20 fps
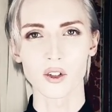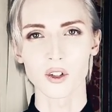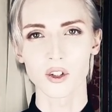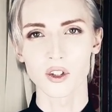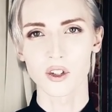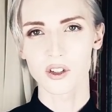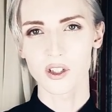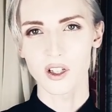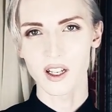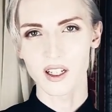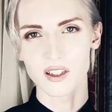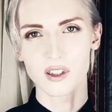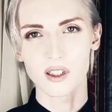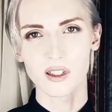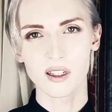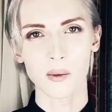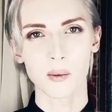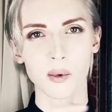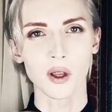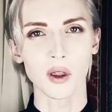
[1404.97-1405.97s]
You're just like
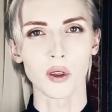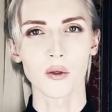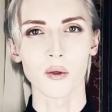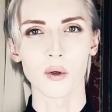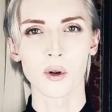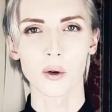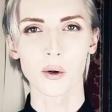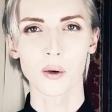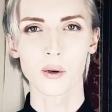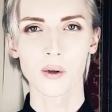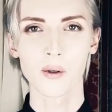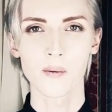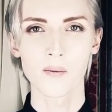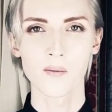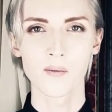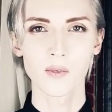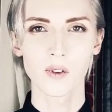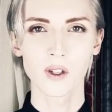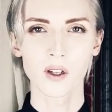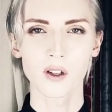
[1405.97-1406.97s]
skipping through,
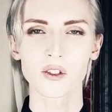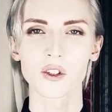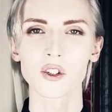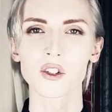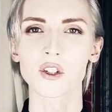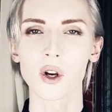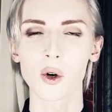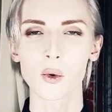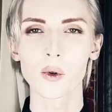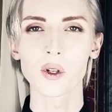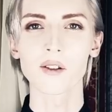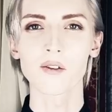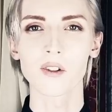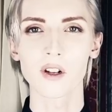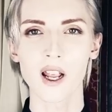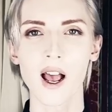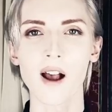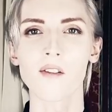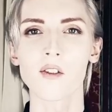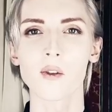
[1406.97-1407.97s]
because you don't even
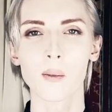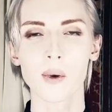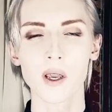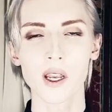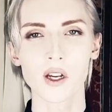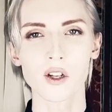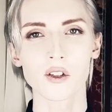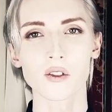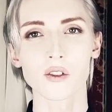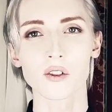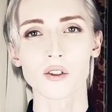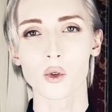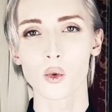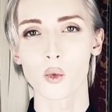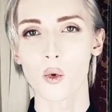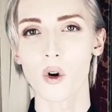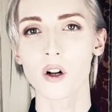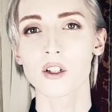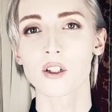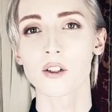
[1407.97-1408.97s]
have the patience to
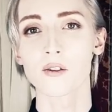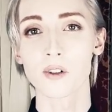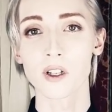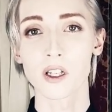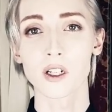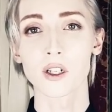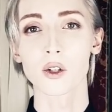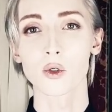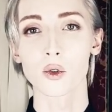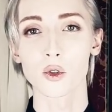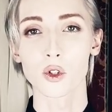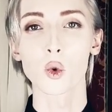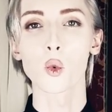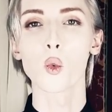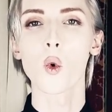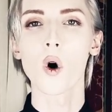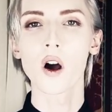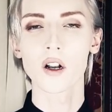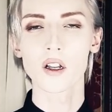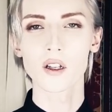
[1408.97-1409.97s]
watch a video you
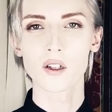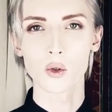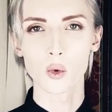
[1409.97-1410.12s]
wanted